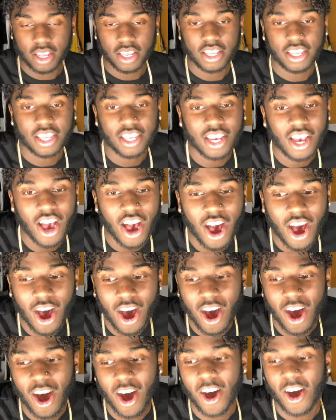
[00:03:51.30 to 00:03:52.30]

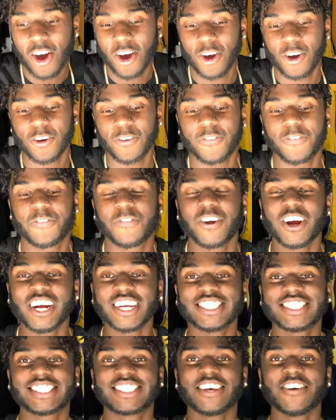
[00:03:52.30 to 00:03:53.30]
Yo,
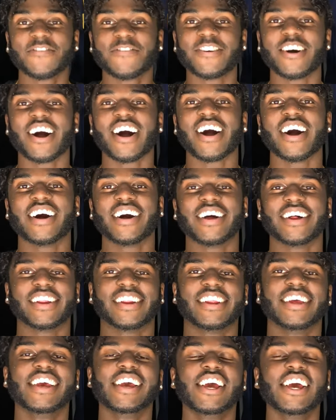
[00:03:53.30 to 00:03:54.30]
first of
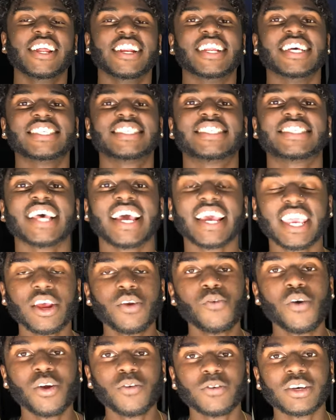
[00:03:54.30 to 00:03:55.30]
all, the
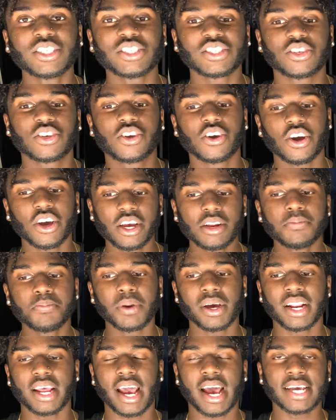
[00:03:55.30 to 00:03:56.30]
second one was good,
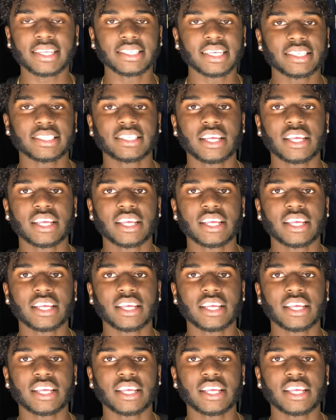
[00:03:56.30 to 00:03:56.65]
but as I